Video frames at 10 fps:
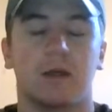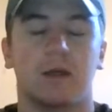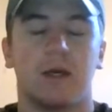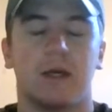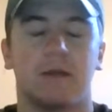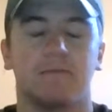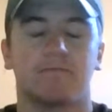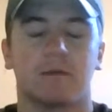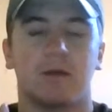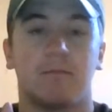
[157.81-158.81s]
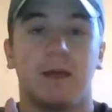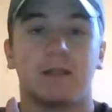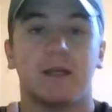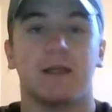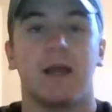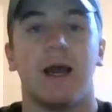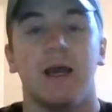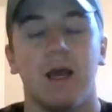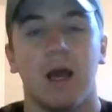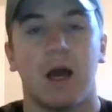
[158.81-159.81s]
um, mixed like that.
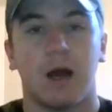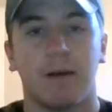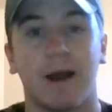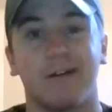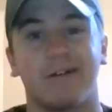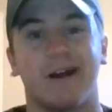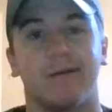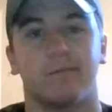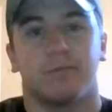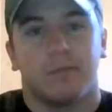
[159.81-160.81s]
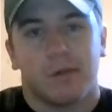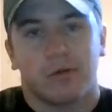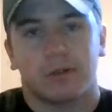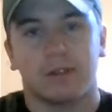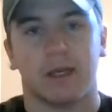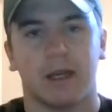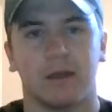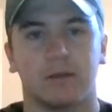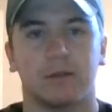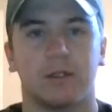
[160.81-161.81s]
Um, I don't. I personally I can't
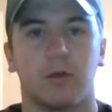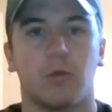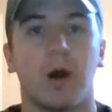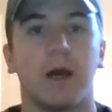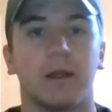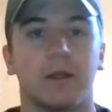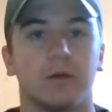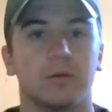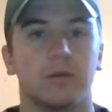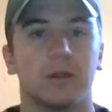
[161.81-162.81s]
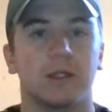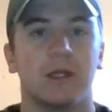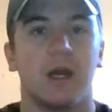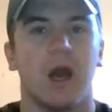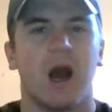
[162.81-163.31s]
understand why they don't do this.